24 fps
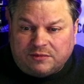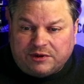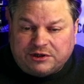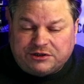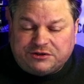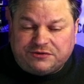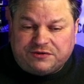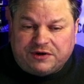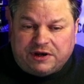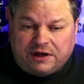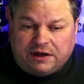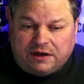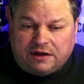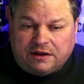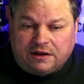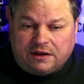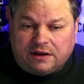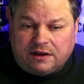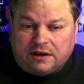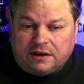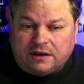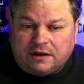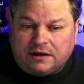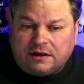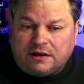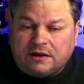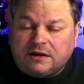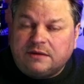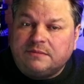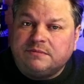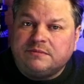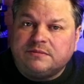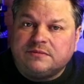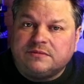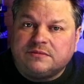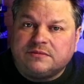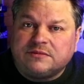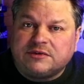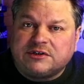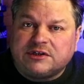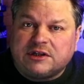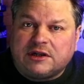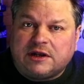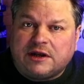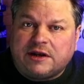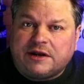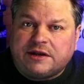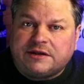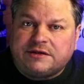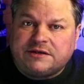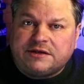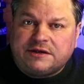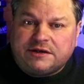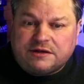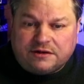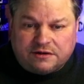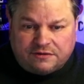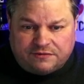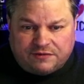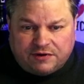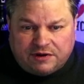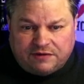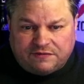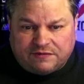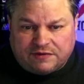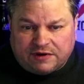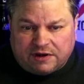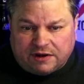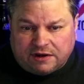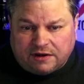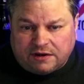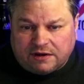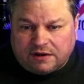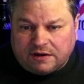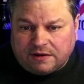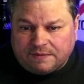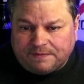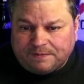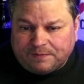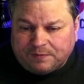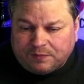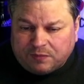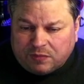measuring salinity in a reef tank.